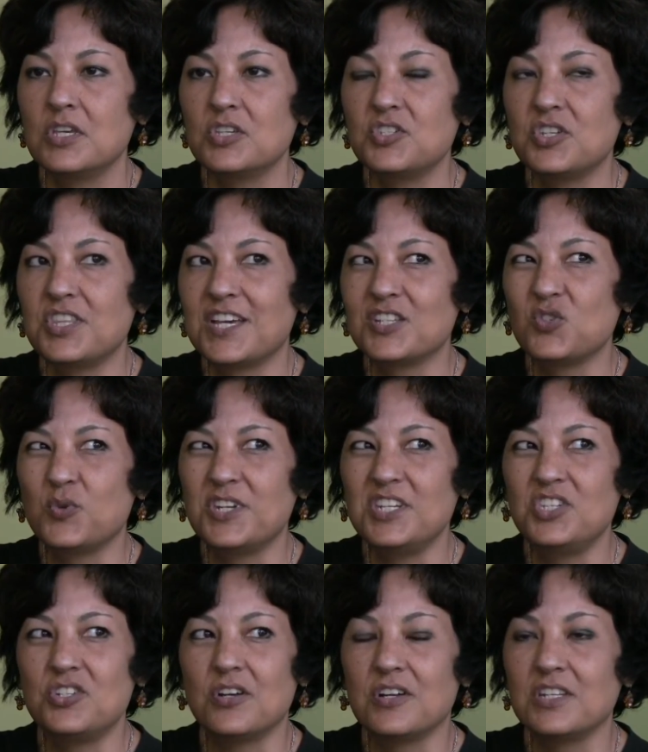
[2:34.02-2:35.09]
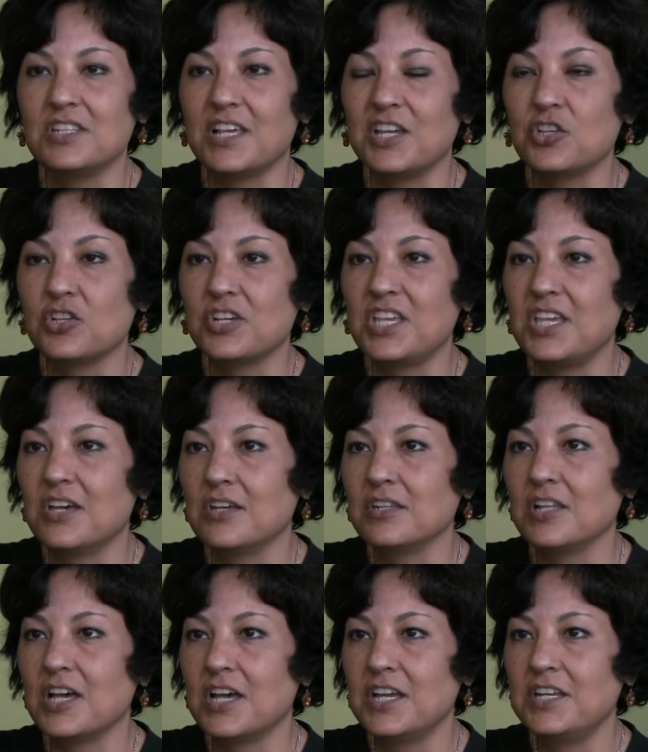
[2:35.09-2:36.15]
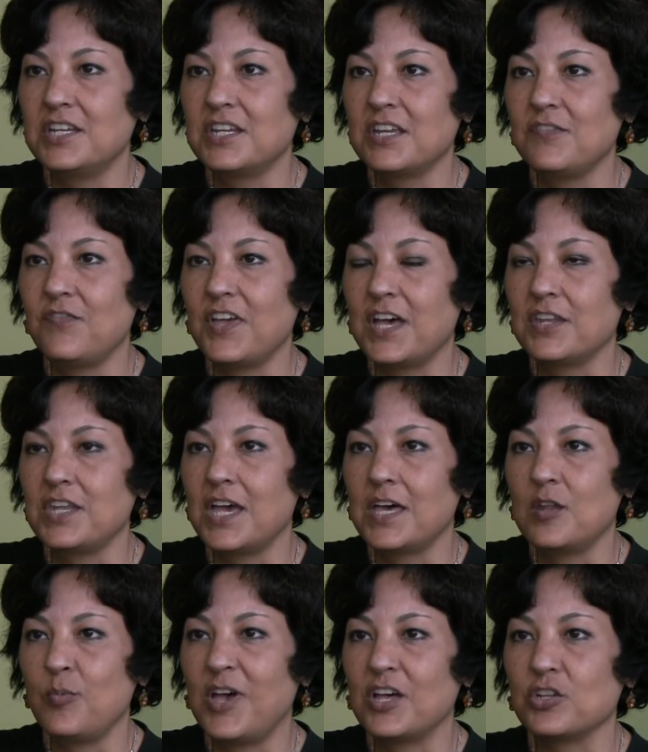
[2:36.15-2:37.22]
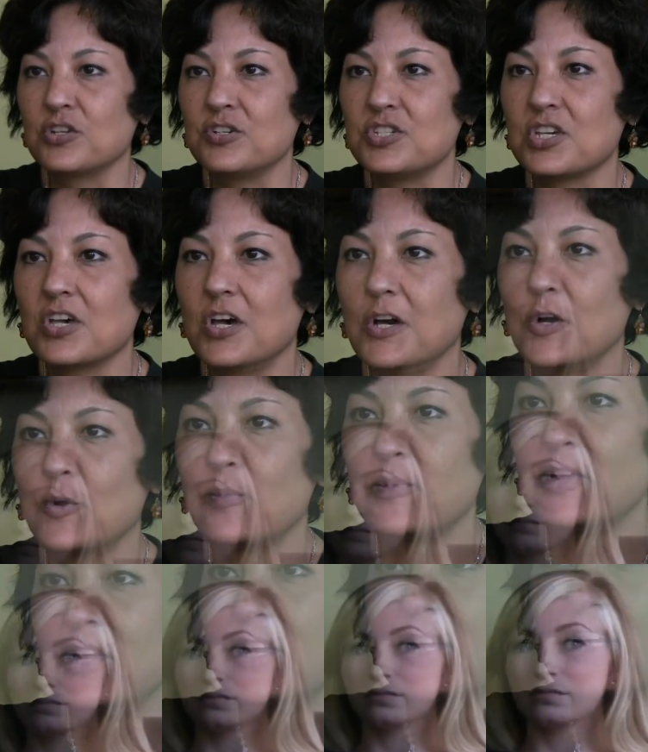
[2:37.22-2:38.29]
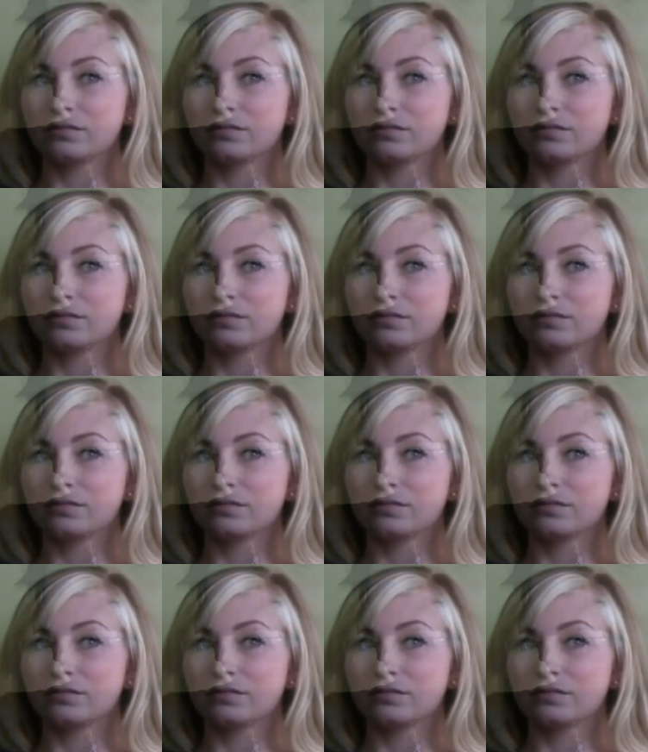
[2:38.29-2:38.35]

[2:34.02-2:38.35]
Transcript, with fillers: So that's when I started like looking online and I found out about Learn to Cope. And